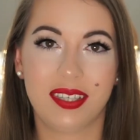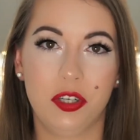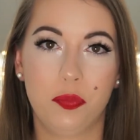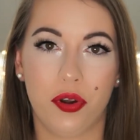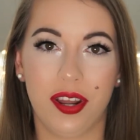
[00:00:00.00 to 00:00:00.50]
So
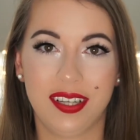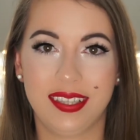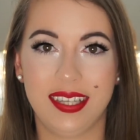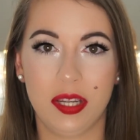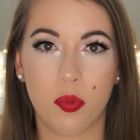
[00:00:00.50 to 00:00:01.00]
this
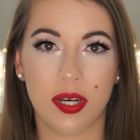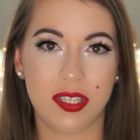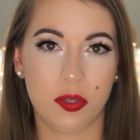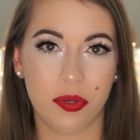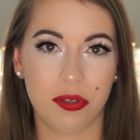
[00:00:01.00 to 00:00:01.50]
product did what
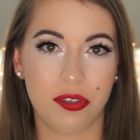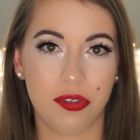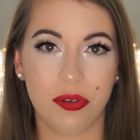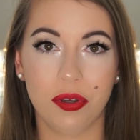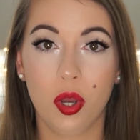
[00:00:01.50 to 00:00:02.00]
it's supposed to
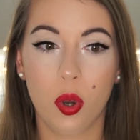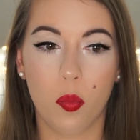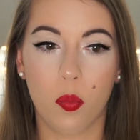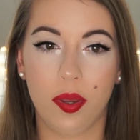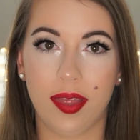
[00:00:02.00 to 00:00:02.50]
do
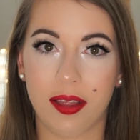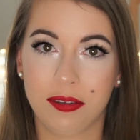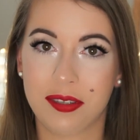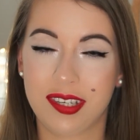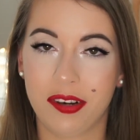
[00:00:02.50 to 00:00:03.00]

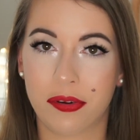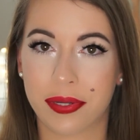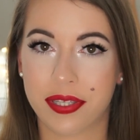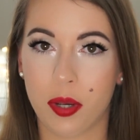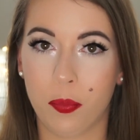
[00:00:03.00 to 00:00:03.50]
without concealer
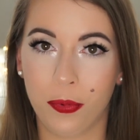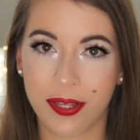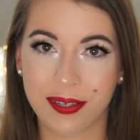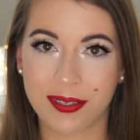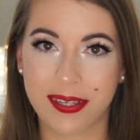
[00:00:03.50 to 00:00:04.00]
on top,
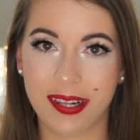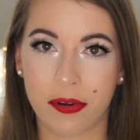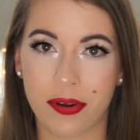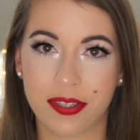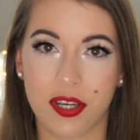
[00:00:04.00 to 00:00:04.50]
with concealer
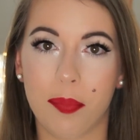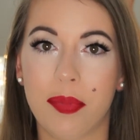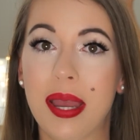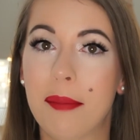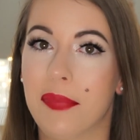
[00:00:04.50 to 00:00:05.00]
on top,